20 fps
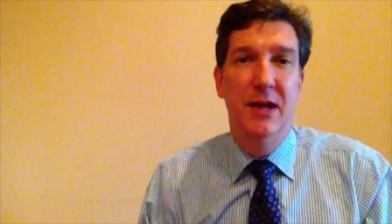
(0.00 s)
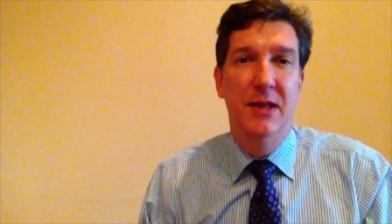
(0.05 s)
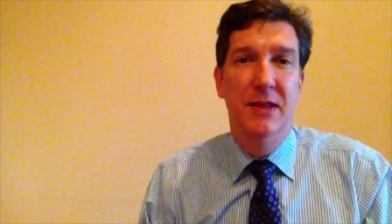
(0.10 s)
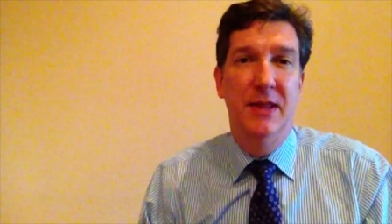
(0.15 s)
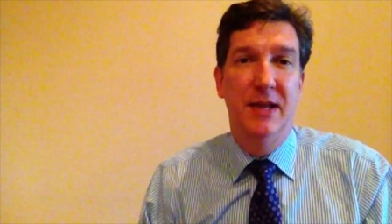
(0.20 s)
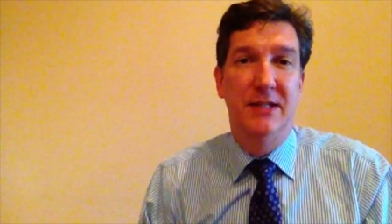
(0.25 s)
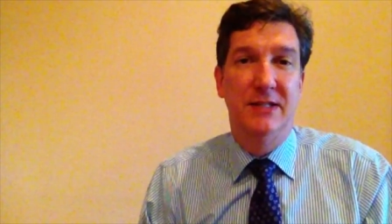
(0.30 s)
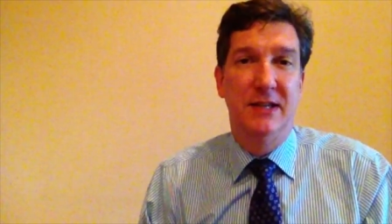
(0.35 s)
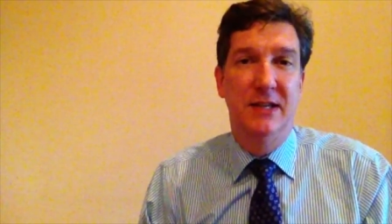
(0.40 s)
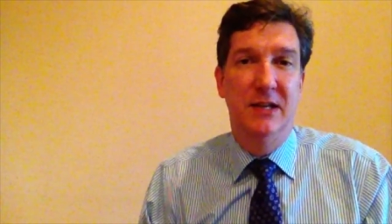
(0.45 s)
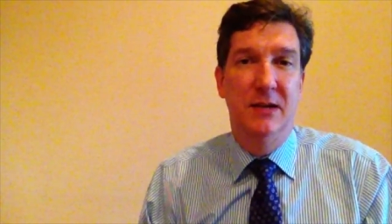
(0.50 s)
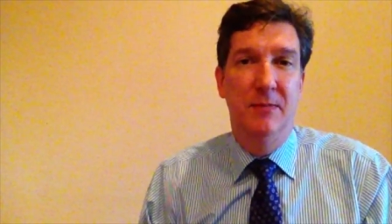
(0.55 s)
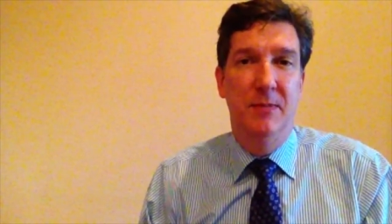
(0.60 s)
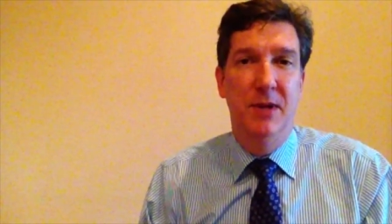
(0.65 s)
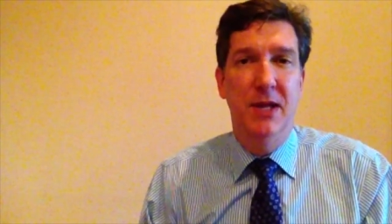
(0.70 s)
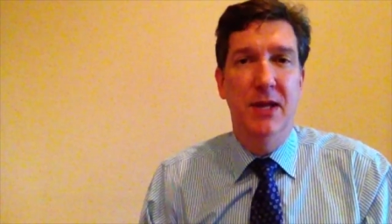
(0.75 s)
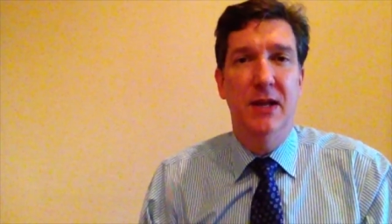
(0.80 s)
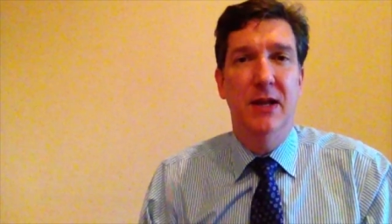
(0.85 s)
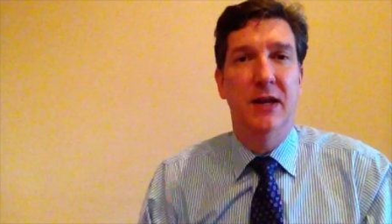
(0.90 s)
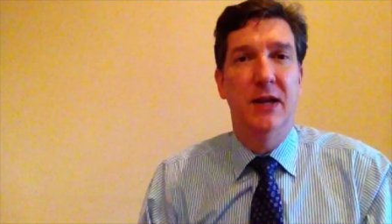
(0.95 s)
that's
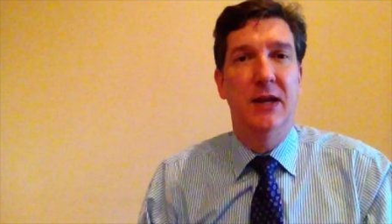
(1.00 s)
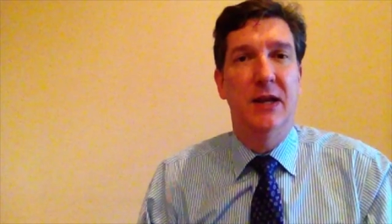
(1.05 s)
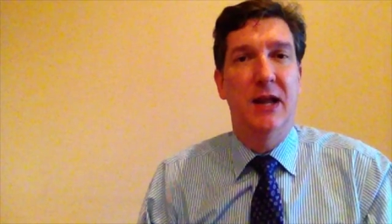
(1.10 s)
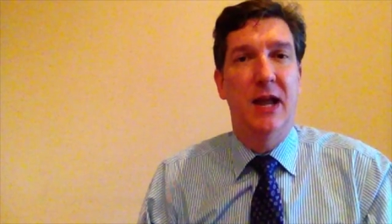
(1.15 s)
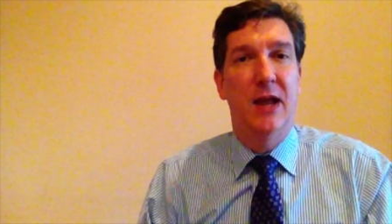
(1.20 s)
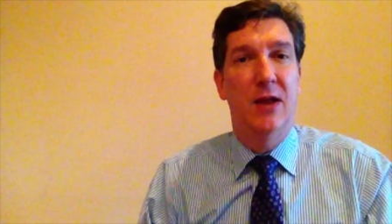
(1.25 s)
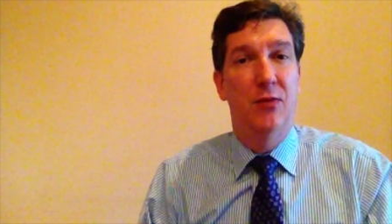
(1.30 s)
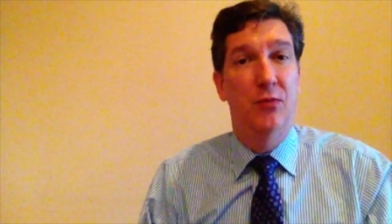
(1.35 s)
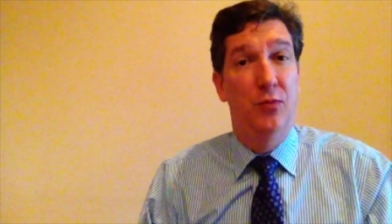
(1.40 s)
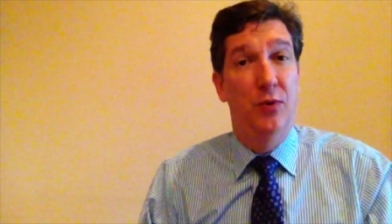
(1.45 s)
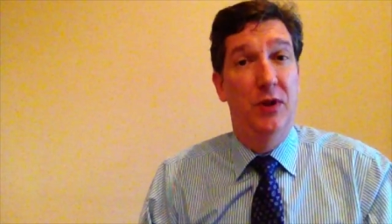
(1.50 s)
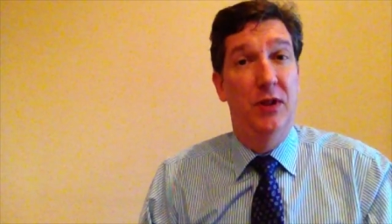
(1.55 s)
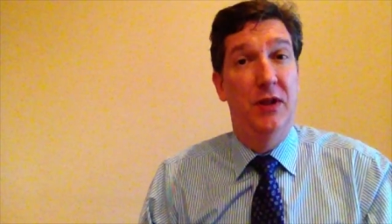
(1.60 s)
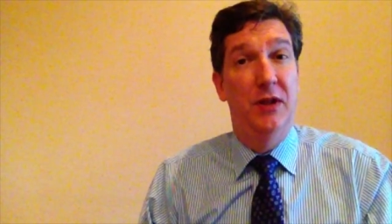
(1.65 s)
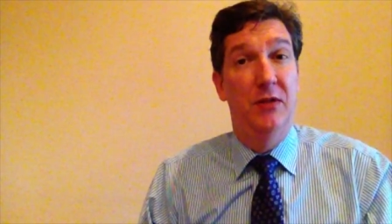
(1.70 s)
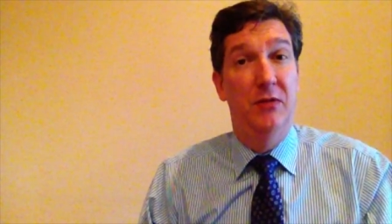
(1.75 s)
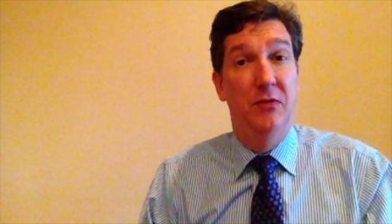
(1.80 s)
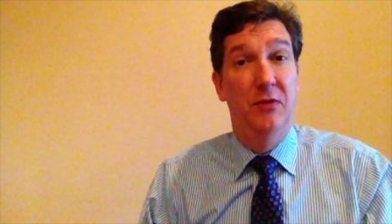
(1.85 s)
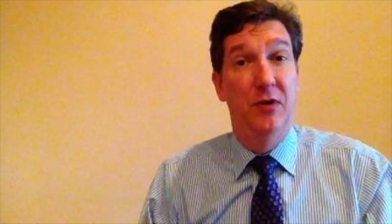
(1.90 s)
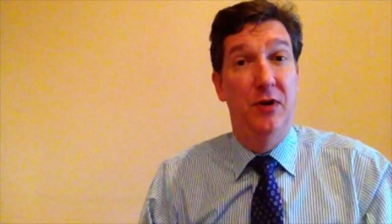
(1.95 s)
independent can really
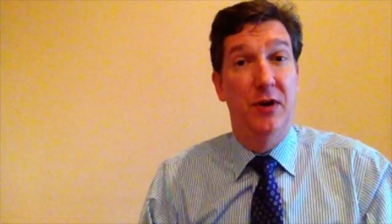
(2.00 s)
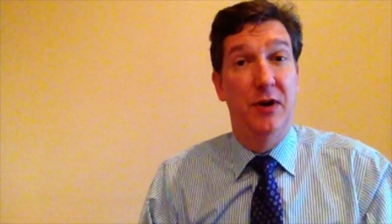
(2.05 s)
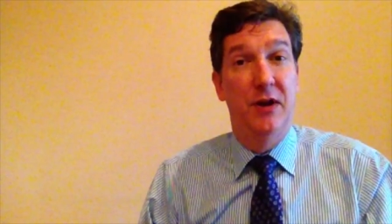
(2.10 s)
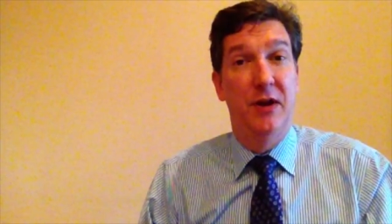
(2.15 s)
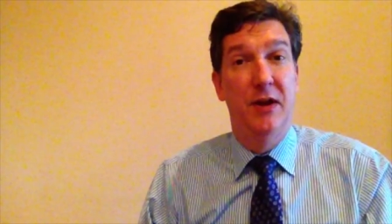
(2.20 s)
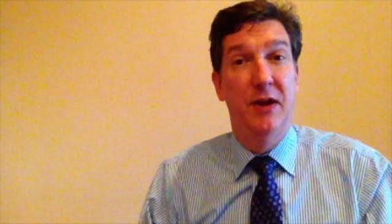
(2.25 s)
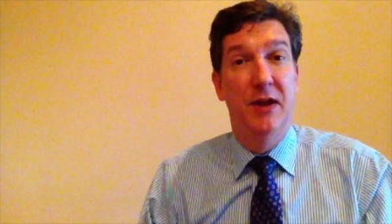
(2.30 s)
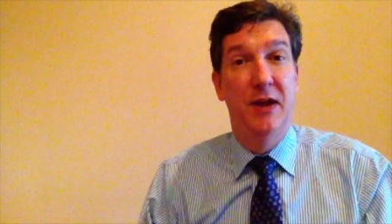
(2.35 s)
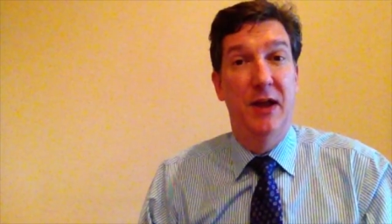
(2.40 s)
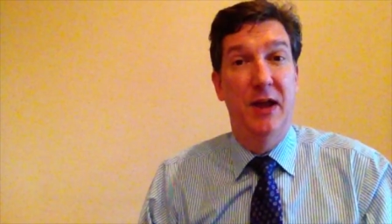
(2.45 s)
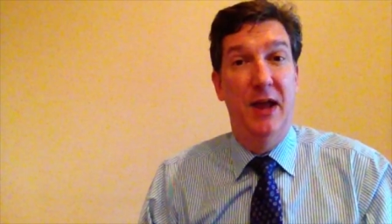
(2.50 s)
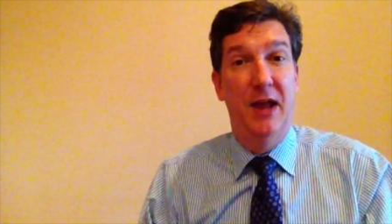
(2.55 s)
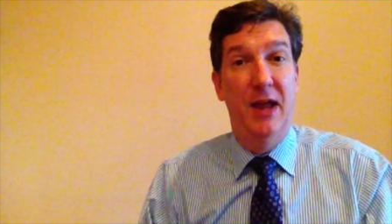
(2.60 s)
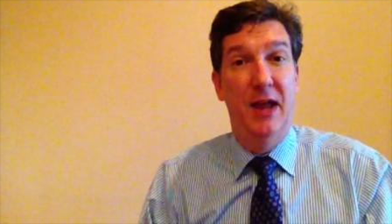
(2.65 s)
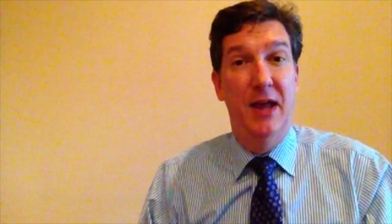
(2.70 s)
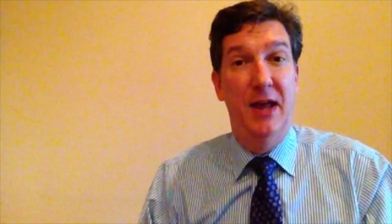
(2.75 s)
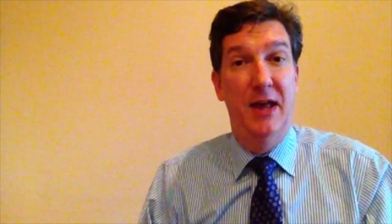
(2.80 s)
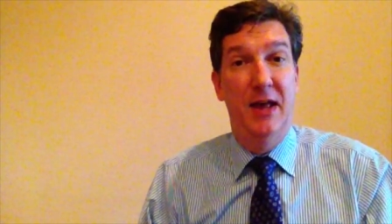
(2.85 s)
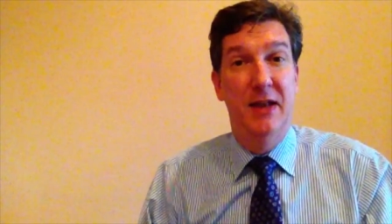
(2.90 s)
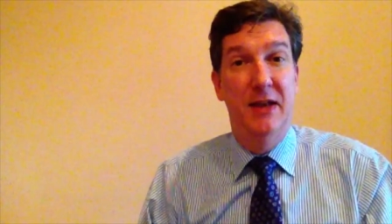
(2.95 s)
look
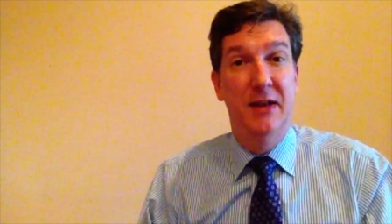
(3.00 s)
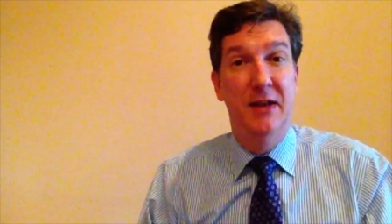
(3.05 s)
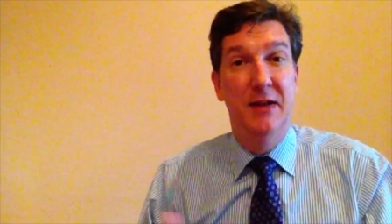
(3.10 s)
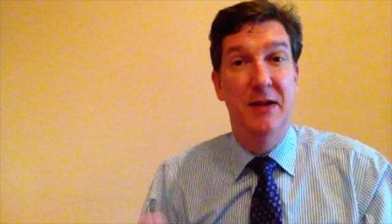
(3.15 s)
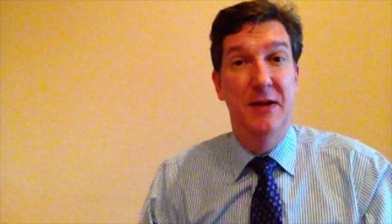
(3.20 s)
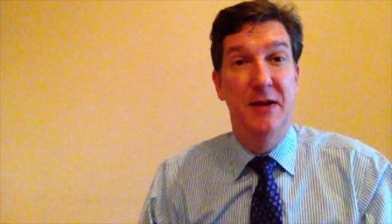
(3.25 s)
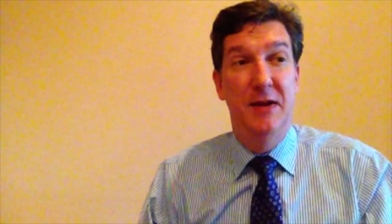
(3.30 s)
and